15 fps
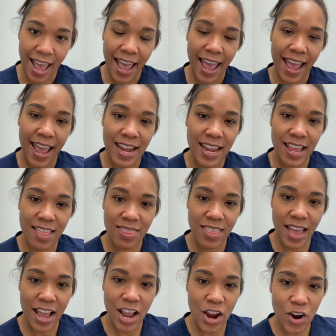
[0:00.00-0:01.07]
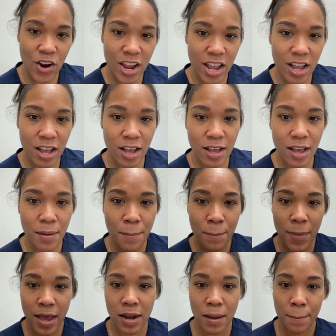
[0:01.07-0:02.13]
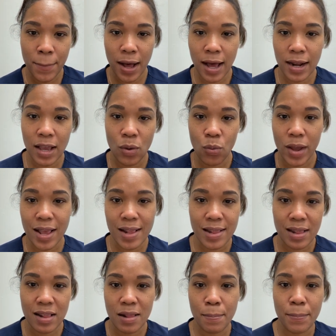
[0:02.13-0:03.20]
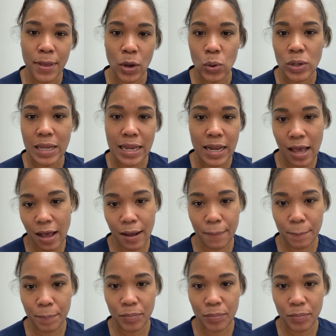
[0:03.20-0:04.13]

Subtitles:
And in that area, metabolic waste is building up.